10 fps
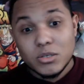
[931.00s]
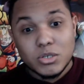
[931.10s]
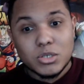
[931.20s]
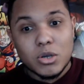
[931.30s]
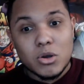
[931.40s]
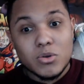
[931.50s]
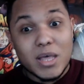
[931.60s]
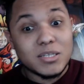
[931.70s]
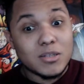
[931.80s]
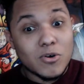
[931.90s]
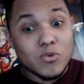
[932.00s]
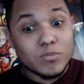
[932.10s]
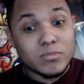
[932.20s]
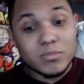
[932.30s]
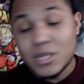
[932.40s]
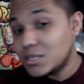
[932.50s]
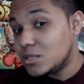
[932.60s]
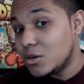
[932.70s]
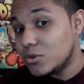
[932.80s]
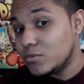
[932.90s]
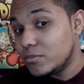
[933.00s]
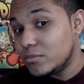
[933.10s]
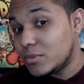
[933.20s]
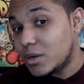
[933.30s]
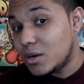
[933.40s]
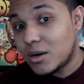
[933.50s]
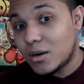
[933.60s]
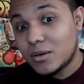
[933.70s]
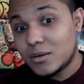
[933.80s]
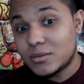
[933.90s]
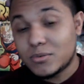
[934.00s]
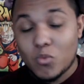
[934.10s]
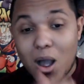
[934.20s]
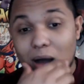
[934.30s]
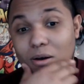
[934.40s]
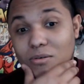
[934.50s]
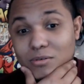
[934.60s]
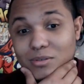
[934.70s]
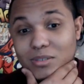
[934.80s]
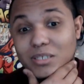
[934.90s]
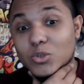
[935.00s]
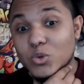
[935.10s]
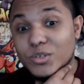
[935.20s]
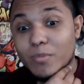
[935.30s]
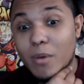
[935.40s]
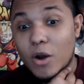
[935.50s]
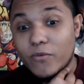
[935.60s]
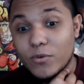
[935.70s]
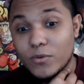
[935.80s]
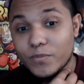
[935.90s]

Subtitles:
So that's dope. That's dope. Wow, this dude is powerful.